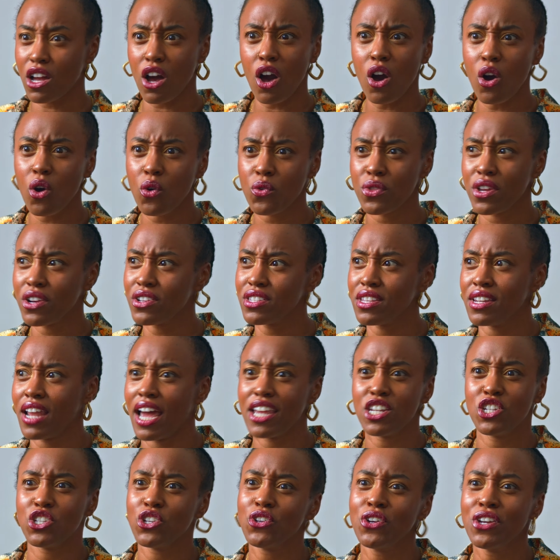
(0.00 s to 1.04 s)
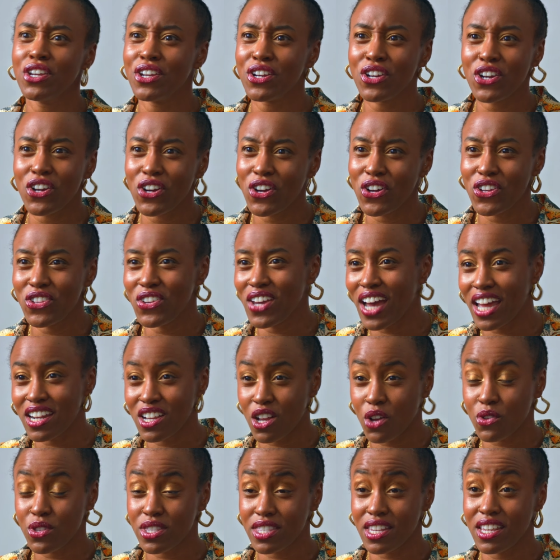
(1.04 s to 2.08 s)
oh, there's a Nigerian girl. You gotta
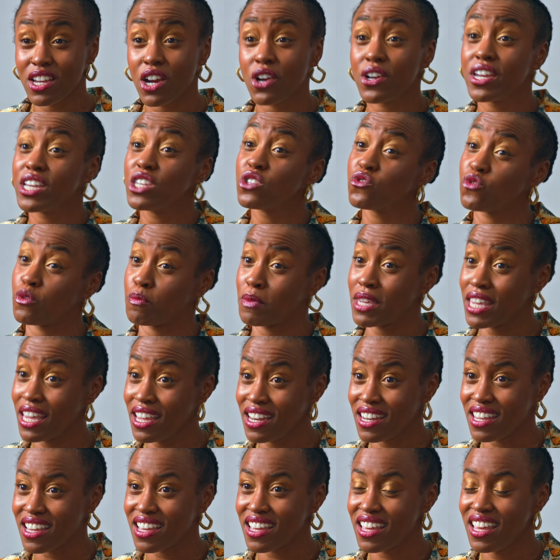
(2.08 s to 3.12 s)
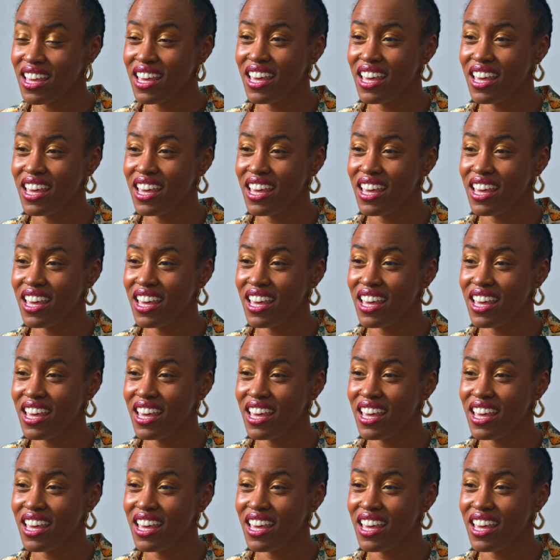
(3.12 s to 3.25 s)
go see her. He's from Kenya.